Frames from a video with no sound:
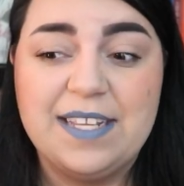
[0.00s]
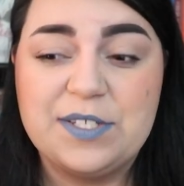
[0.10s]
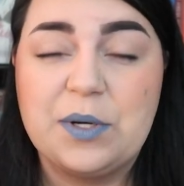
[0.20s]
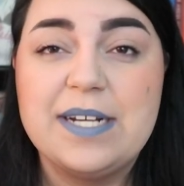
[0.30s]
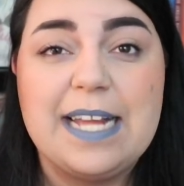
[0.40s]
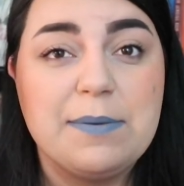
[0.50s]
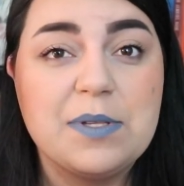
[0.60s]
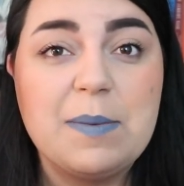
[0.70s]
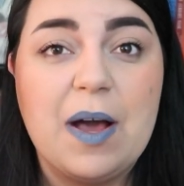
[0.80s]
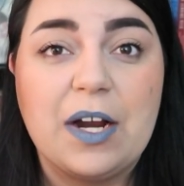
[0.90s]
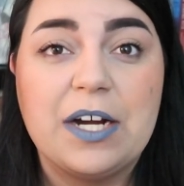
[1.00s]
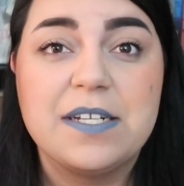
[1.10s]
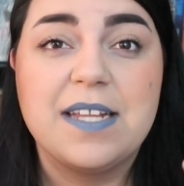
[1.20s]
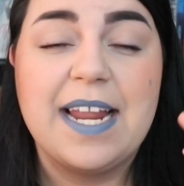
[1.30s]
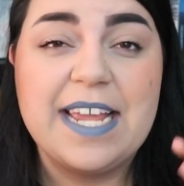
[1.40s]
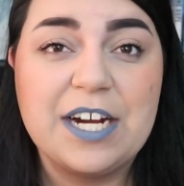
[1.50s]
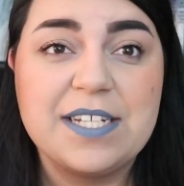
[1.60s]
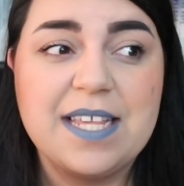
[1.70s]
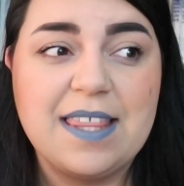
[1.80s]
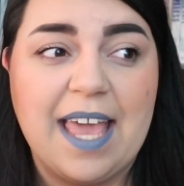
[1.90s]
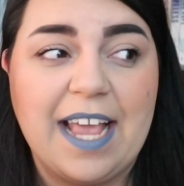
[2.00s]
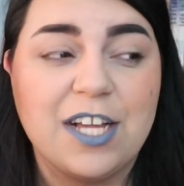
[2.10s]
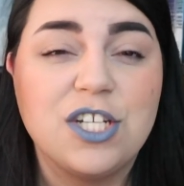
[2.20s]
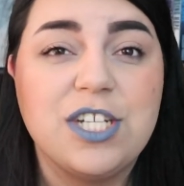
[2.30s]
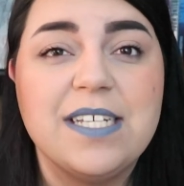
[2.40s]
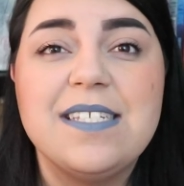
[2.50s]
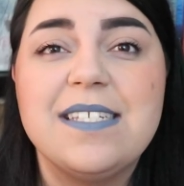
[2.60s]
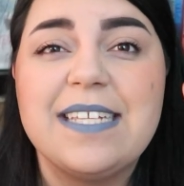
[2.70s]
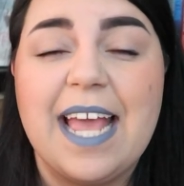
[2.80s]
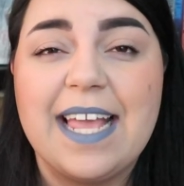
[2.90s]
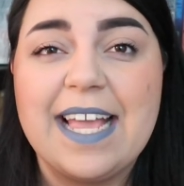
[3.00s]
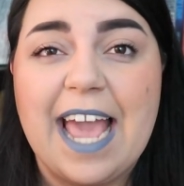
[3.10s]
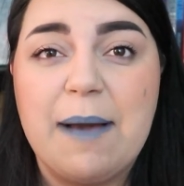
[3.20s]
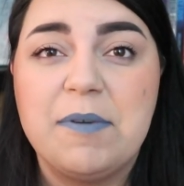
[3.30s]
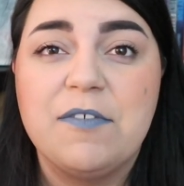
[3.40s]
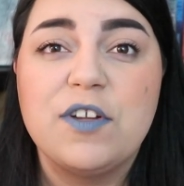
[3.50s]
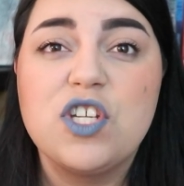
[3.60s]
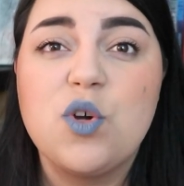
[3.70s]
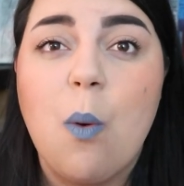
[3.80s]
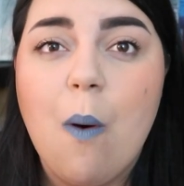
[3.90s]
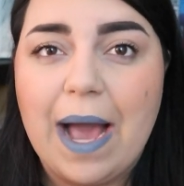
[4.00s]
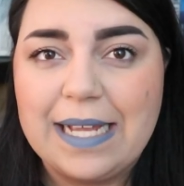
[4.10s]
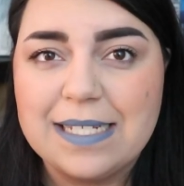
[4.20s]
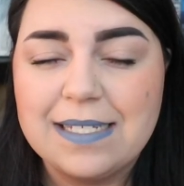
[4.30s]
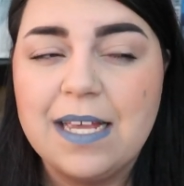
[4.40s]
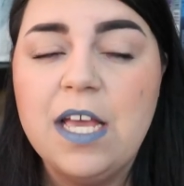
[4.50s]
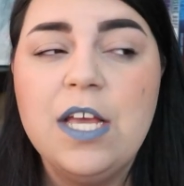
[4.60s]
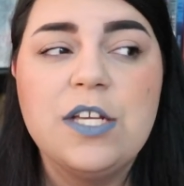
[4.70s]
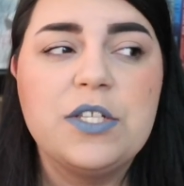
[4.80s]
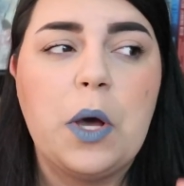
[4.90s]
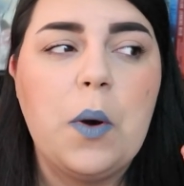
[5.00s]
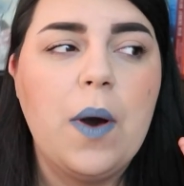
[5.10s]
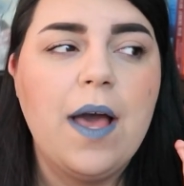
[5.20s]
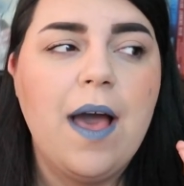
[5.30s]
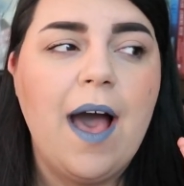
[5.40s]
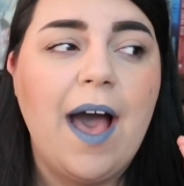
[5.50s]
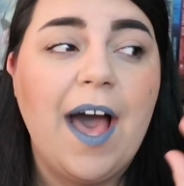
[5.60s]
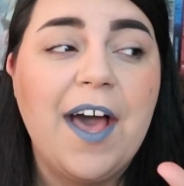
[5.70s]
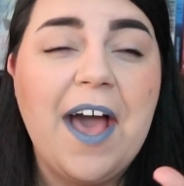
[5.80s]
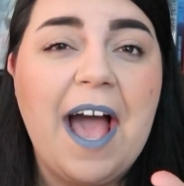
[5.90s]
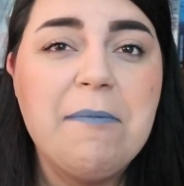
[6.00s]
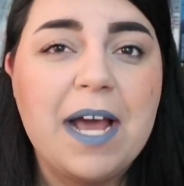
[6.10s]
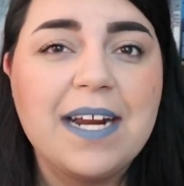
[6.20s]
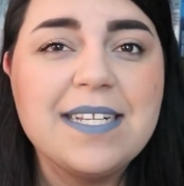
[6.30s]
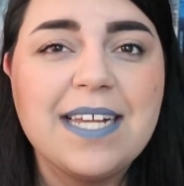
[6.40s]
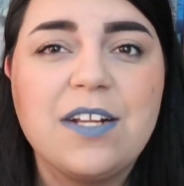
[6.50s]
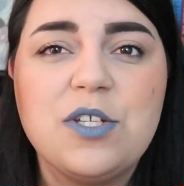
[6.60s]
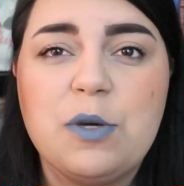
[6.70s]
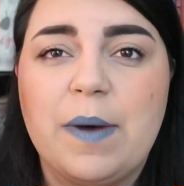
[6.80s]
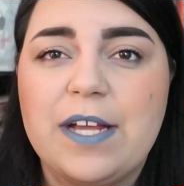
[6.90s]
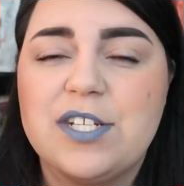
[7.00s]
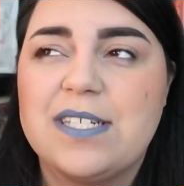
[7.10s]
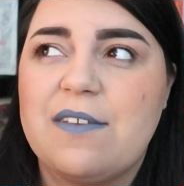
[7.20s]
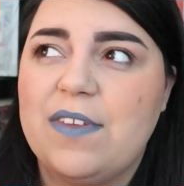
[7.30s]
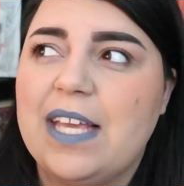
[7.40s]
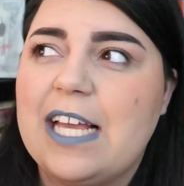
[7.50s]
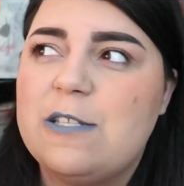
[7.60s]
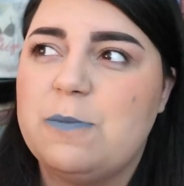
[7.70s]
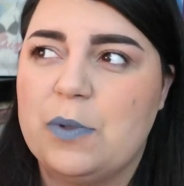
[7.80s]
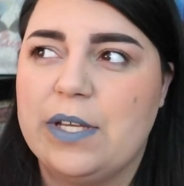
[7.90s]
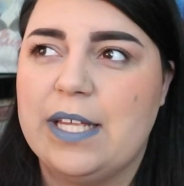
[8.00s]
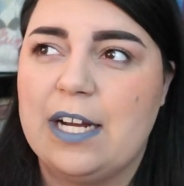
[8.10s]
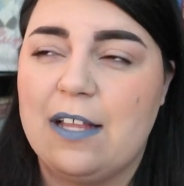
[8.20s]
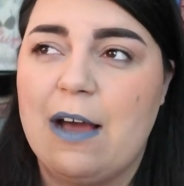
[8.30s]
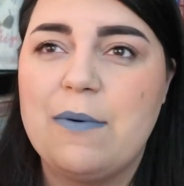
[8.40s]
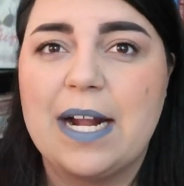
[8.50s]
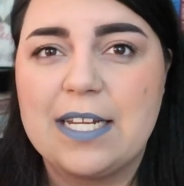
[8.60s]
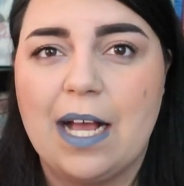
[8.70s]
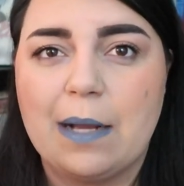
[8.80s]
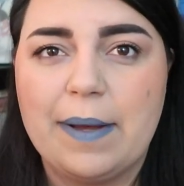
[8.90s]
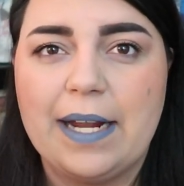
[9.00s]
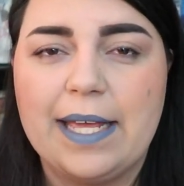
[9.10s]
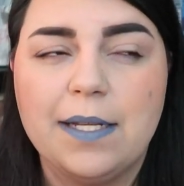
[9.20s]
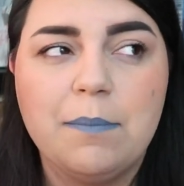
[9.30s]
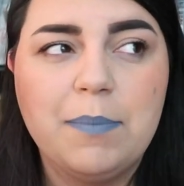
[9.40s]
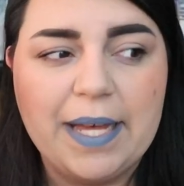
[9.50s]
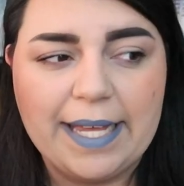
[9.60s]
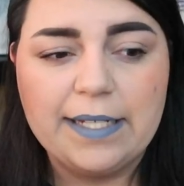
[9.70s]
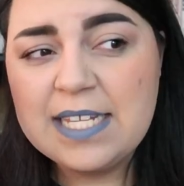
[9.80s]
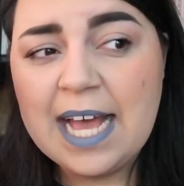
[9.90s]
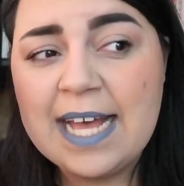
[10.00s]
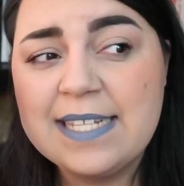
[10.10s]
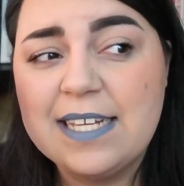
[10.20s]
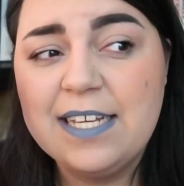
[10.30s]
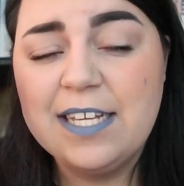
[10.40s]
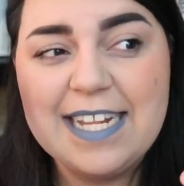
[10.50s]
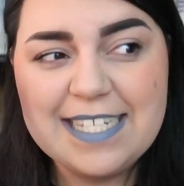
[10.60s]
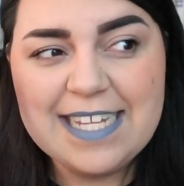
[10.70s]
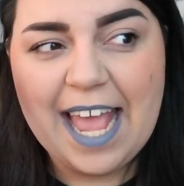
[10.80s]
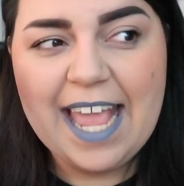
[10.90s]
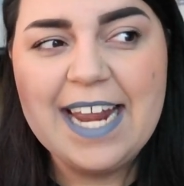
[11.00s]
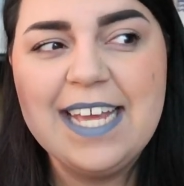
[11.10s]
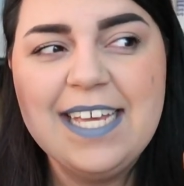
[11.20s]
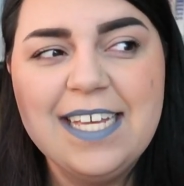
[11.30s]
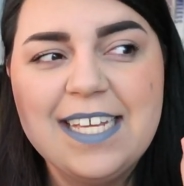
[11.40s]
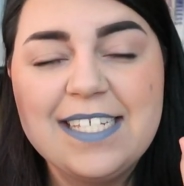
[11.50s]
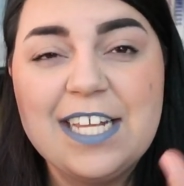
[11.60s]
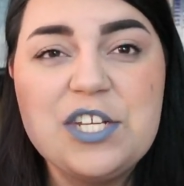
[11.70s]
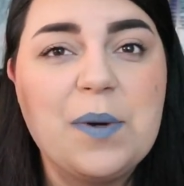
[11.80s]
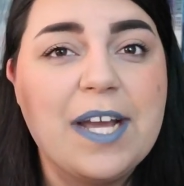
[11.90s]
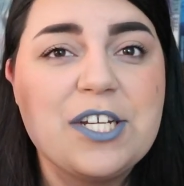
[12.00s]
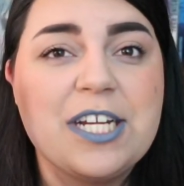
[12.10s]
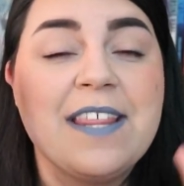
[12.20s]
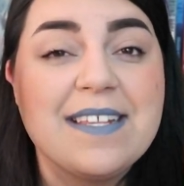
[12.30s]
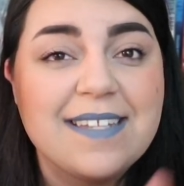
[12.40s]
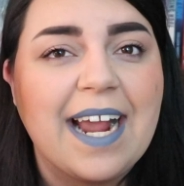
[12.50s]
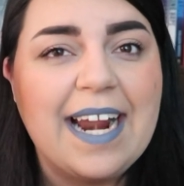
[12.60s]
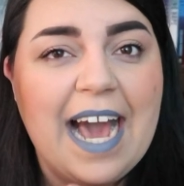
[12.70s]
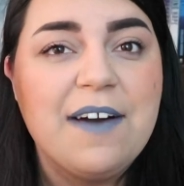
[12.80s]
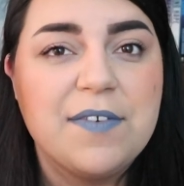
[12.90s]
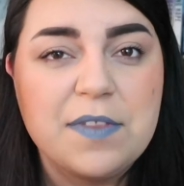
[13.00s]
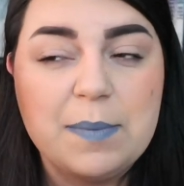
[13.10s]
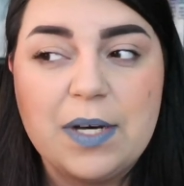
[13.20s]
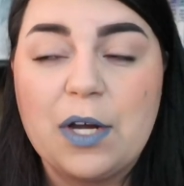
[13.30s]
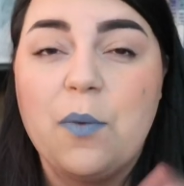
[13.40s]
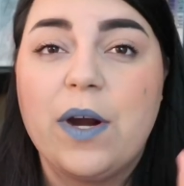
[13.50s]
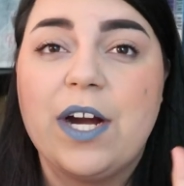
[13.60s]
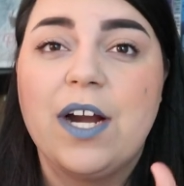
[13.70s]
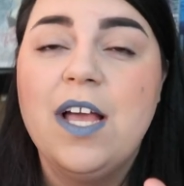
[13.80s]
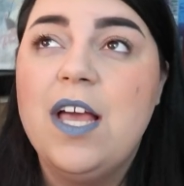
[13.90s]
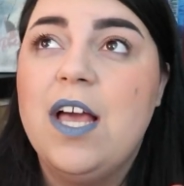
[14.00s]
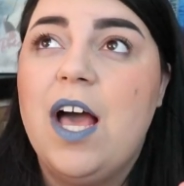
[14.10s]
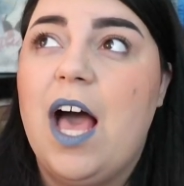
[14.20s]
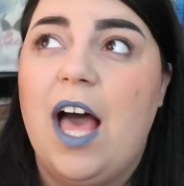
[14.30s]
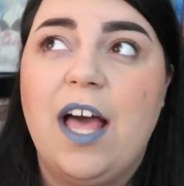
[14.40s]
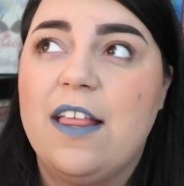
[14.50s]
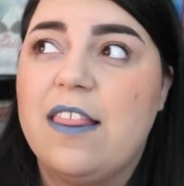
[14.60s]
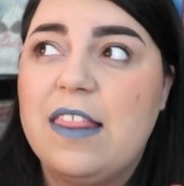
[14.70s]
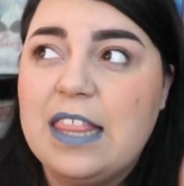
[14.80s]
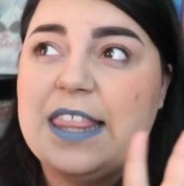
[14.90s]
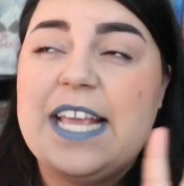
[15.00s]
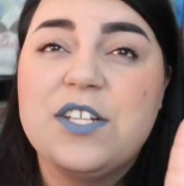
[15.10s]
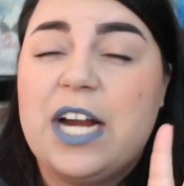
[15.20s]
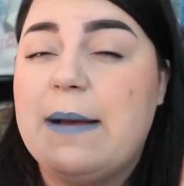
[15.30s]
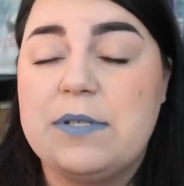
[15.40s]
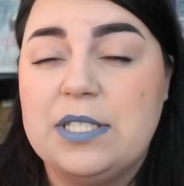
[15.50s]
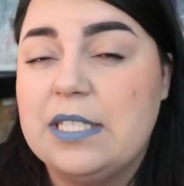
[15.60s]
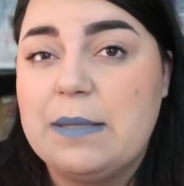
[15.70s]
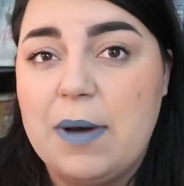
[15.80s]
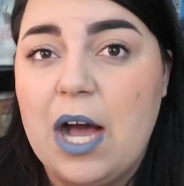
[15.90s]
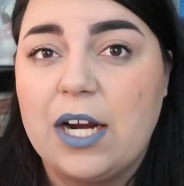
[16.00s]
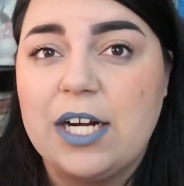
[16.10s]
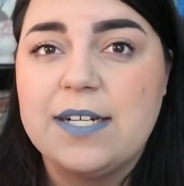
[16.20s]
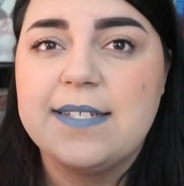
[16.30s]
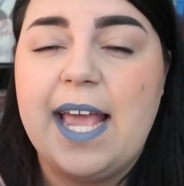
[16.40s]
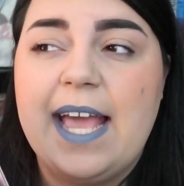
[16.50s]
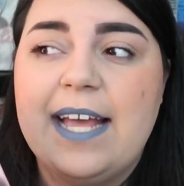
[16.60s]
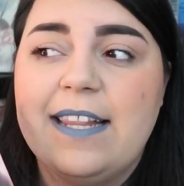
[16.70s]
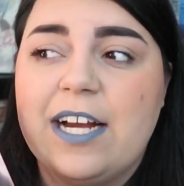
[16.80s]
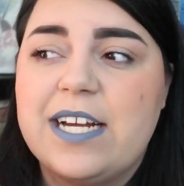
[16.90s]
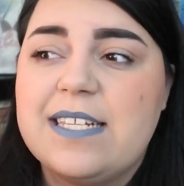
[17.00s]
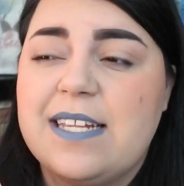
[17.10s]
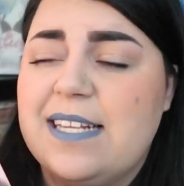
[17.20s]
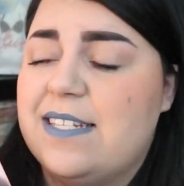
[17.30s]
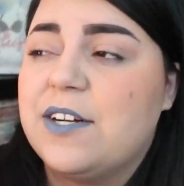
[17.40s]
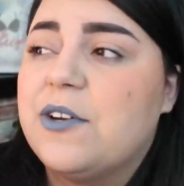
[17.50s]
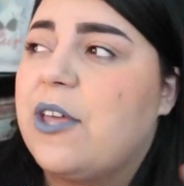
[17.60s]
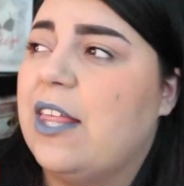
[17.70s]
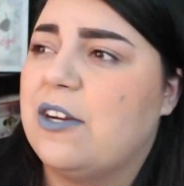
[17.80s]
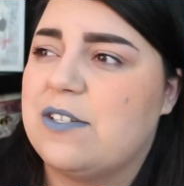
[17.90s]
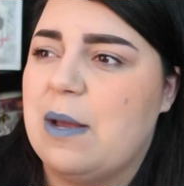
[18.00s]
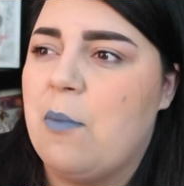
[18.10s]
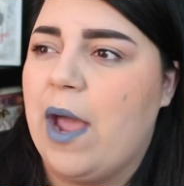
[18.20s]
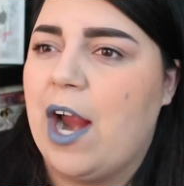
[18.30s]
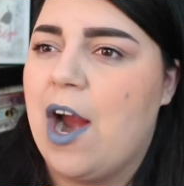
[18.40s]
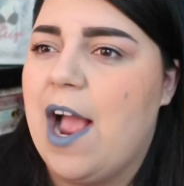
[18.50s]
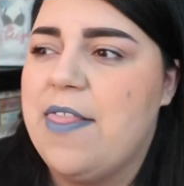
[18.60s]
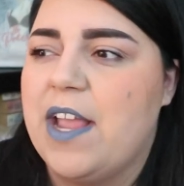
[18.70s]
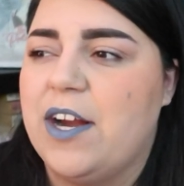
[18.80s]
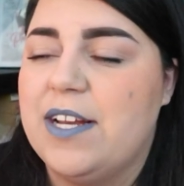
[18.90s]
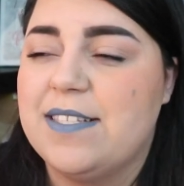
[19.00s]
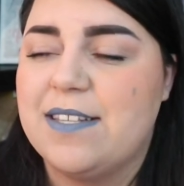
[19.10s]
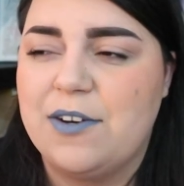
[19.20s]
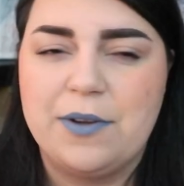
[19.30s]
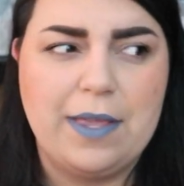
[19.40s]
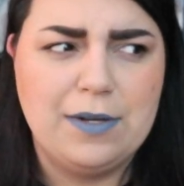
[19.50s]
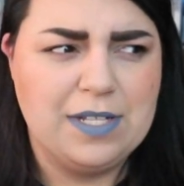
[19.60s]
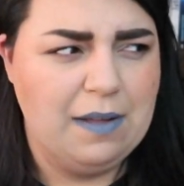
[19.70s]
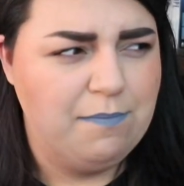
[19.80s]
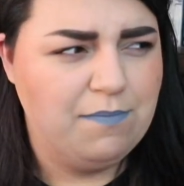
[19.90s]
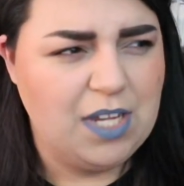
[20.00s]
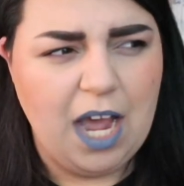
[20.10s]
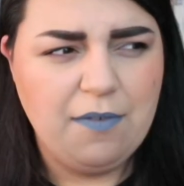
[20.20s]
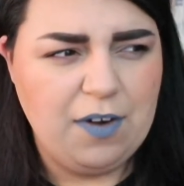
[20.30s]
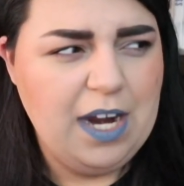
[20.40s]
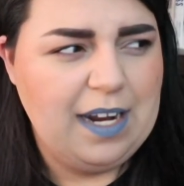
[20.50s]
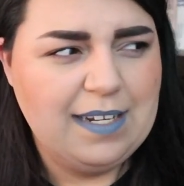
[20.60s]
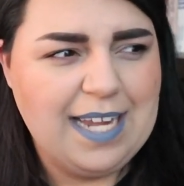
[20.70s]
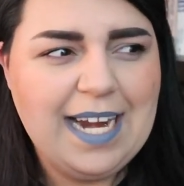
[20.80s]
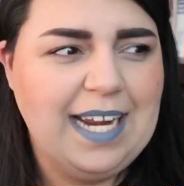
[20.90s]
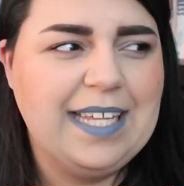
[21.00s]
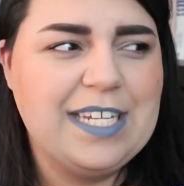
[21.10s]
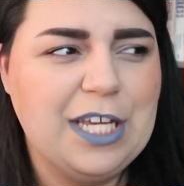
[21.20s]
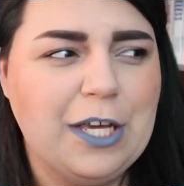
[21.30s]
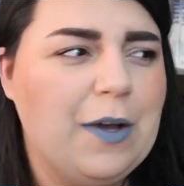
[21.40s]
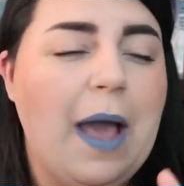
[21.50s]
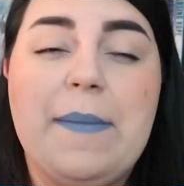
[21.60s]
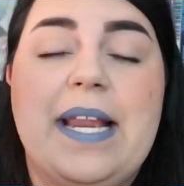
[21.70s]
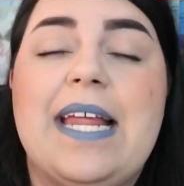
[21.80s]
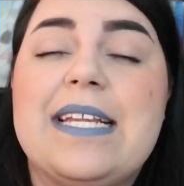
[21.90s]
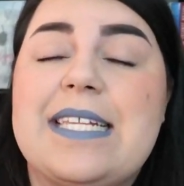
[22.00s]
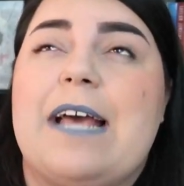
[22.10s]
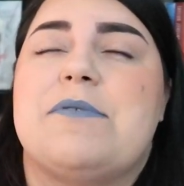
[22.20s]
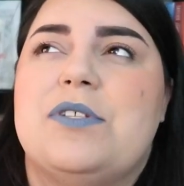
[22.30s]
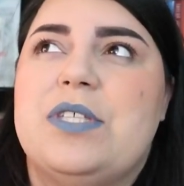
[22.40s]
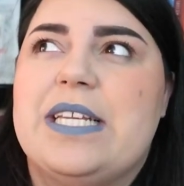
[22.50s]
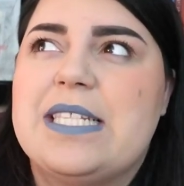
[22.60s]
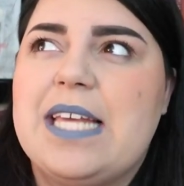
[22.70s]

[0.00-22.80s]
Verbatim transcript: this story is absolutely bonkers and here's the thing she is taken captive twice so uh, I'm not gonna say too much because I feel like I spoil it a lot when I talk about it but this has an insane situation in the second half of the book where uh, things are absolutely bonkers and there is a serial killer somewhere and there is serial killers in the top front technically too. I mean, it is absolutely